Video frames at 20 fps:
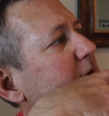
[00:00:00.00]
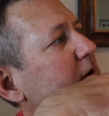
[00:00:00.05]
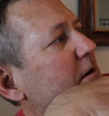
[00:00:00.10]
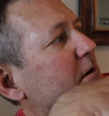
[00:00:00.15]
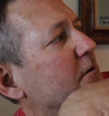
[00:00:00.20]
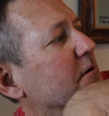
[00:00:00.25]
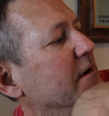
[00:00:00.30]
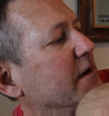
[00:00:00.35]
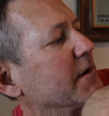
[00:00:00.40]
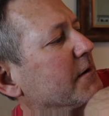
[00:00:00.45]

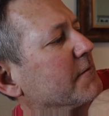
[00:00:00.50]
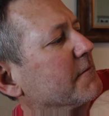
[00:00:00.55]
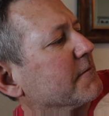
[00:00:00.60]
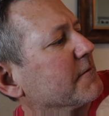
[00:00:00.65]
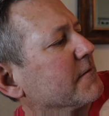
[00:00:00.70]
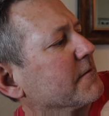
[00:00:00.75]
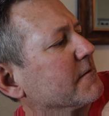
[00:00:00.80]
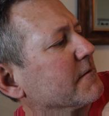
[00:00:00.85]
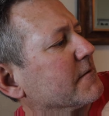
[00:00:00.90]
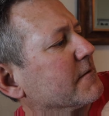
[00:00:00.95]
Okay.
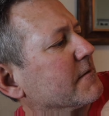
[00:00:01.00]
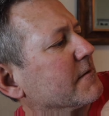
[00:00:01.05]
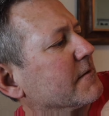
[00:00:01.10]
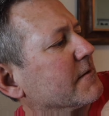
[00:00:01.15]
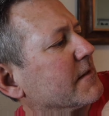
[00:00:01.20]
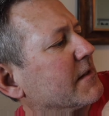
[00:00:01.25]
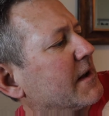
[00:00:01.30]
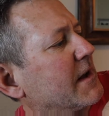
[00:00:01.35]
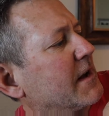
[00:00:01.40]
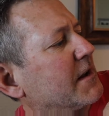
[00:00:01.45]

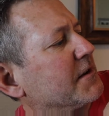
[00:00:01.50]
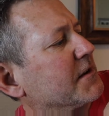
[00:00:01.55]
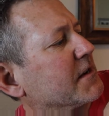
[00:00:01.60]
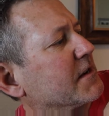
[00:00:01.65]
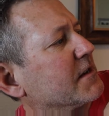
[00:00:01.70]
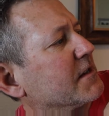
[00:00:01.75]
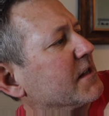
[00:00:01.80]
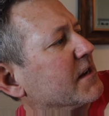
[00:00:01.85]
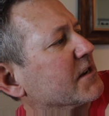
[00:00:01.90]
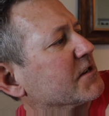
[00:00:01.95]
Add to
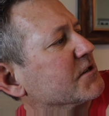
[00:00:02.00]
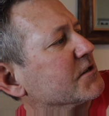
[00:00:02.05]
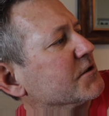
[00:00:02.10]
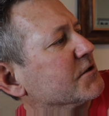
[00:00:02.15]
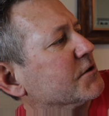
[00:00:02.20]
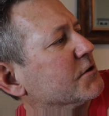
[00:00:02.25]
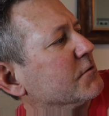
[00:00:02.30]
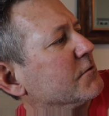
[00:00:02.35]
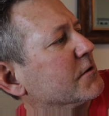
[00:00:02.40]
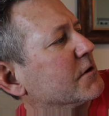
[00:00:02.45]
collection,
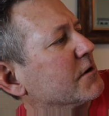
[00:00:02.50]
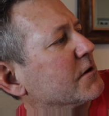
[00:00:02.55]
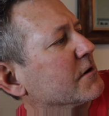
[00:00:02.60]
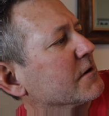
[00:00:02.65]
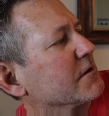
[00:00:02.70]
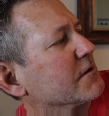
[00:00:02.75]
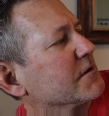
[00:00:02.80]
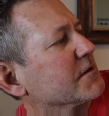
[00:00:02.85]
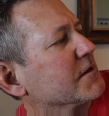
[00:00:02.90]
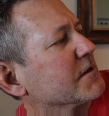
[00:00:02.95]
two
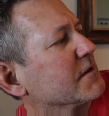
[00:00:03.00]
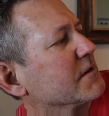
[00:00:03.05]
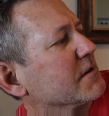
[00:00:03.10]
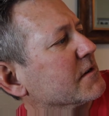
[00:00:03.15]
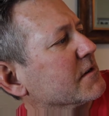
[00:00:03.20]
cards.